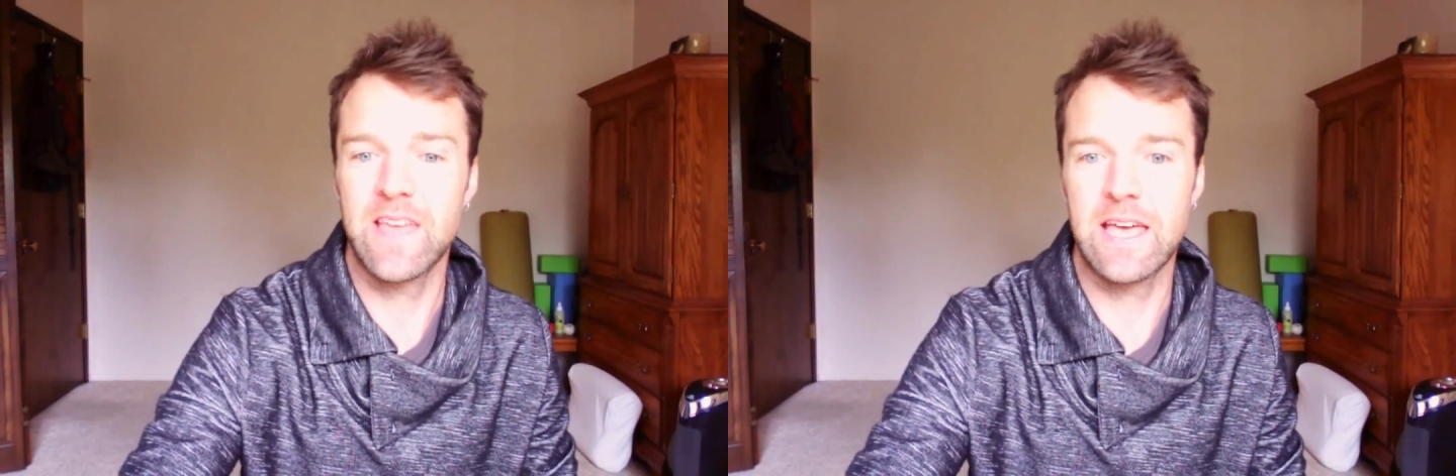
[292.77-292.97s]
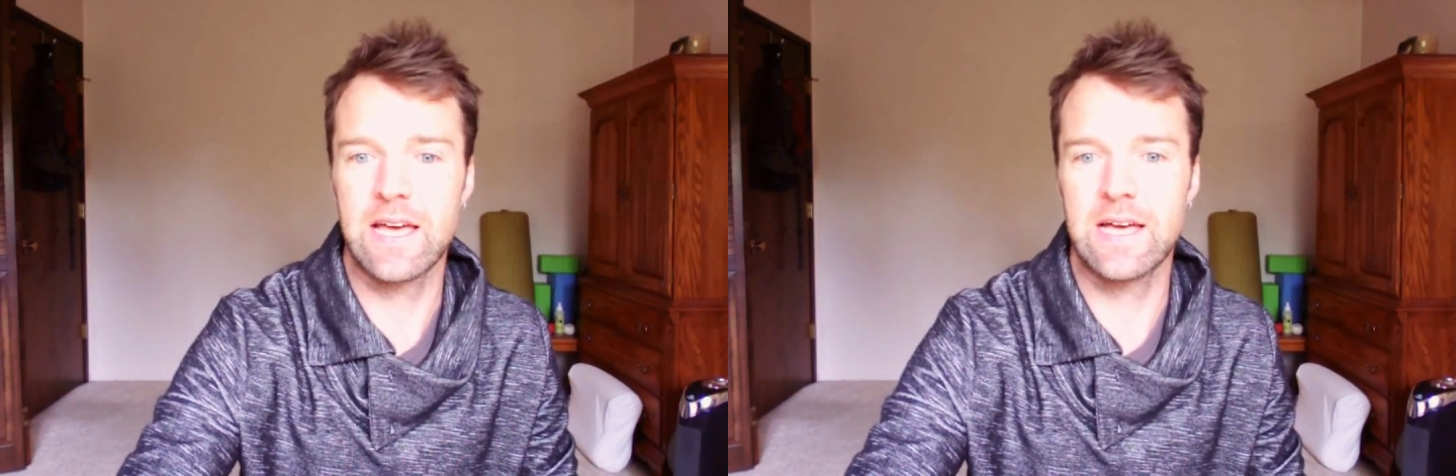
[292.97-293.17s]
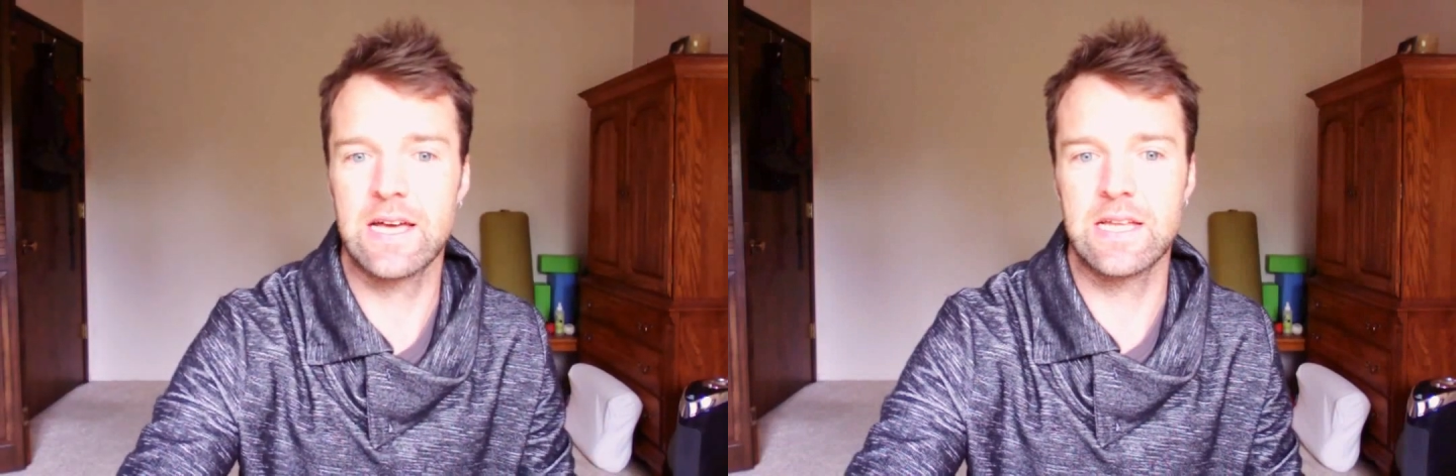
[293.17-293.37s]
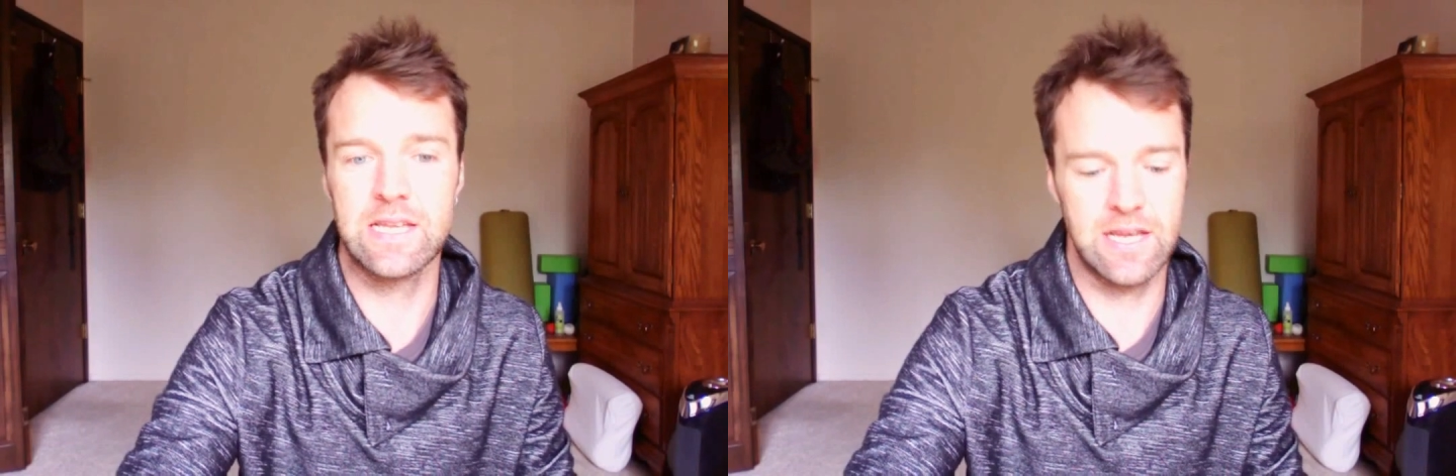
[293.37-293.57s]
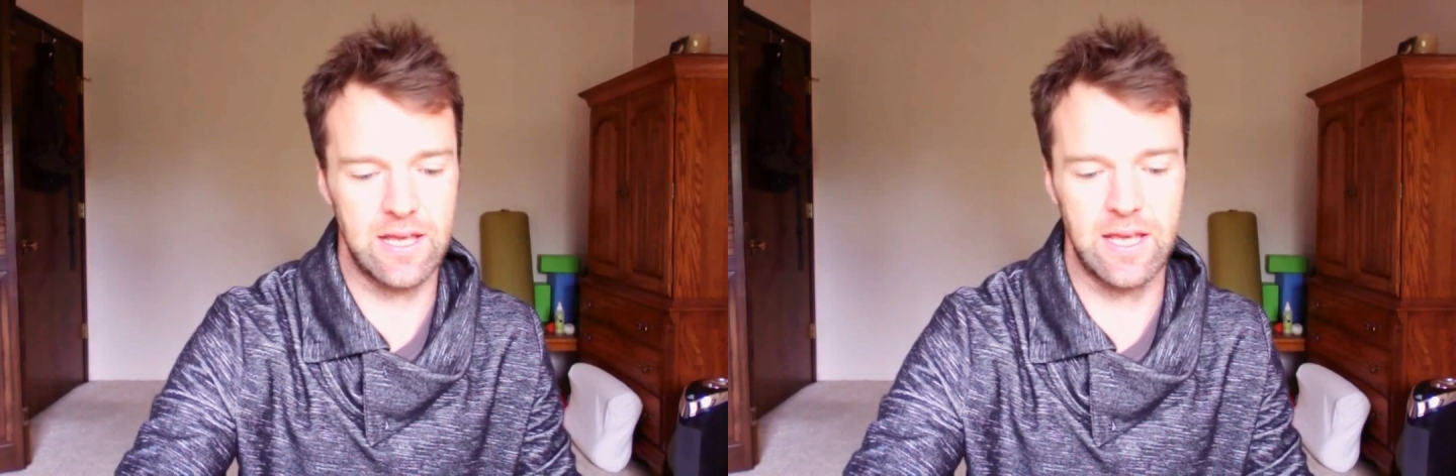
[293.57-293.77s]

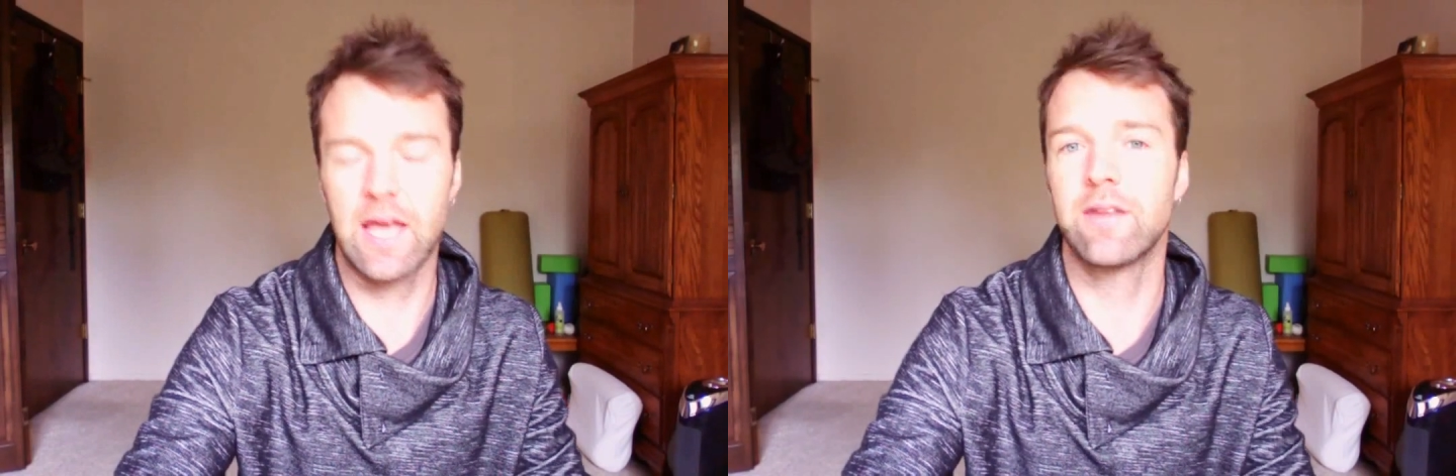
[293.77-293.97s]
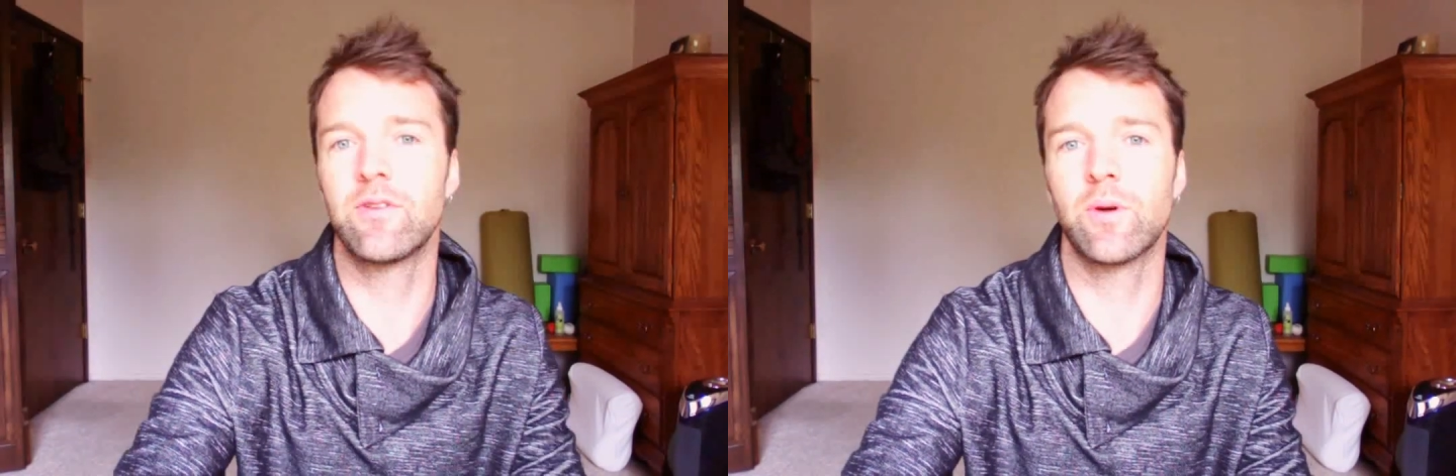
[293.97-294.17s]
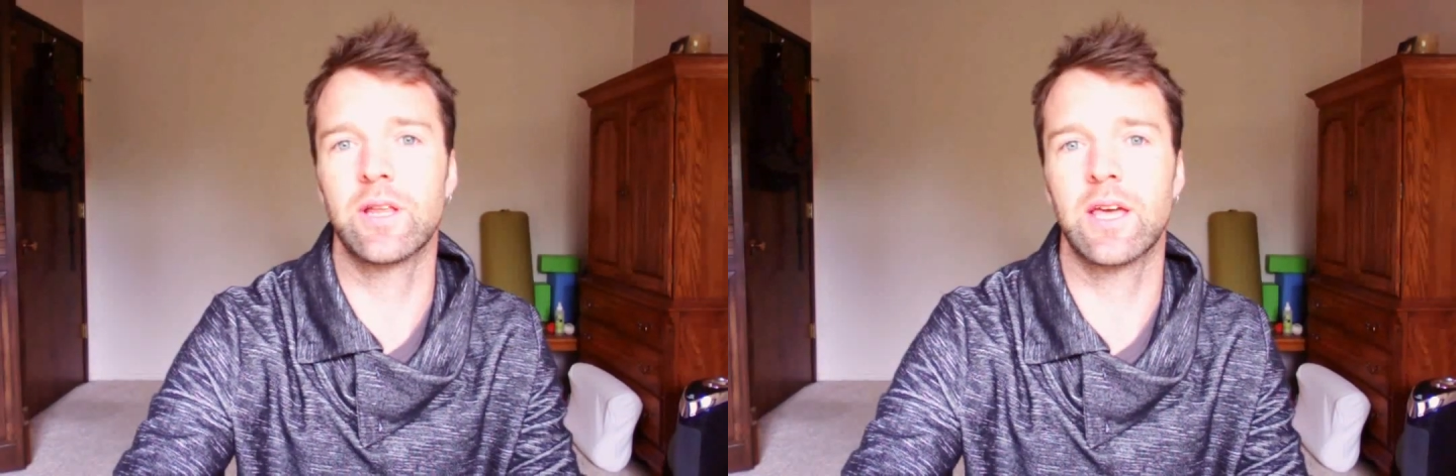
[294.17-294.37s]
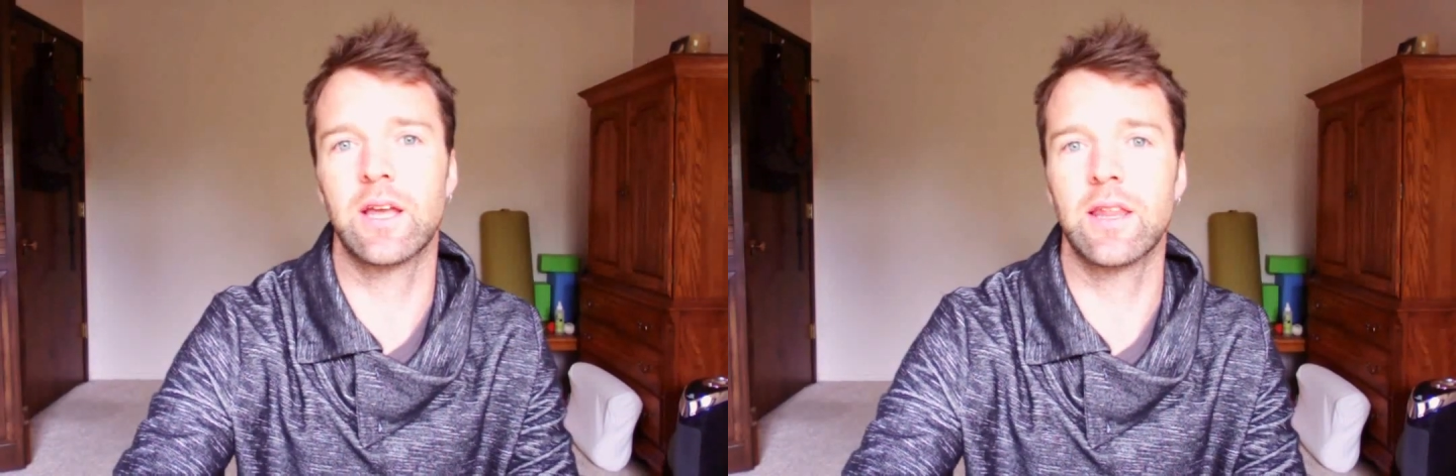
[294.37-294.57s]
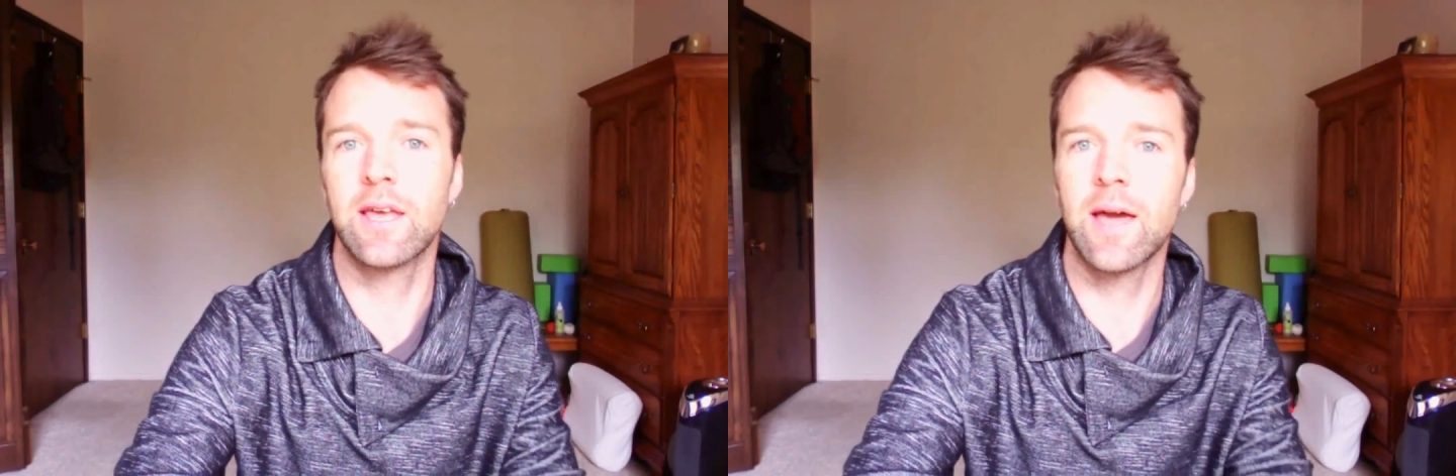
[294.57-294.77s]
And again, if you want to kick into the